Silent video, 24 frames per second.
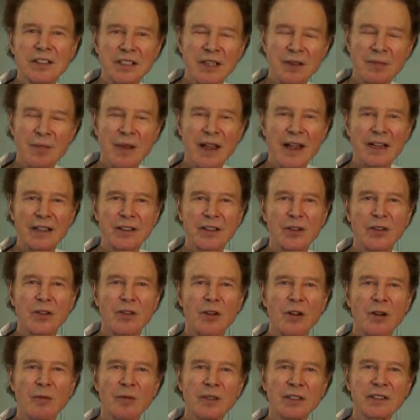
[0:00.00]
get back to
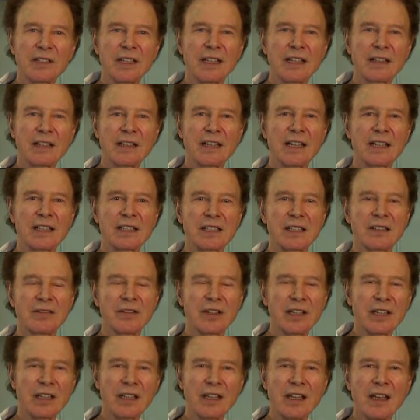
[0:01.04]
normal daily
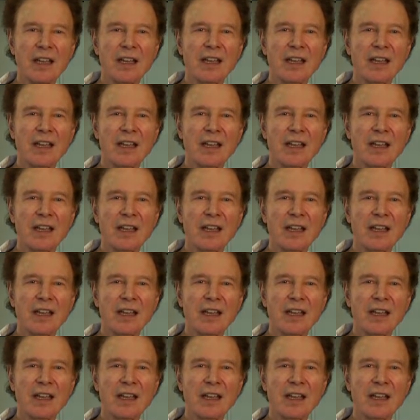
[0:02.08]
activity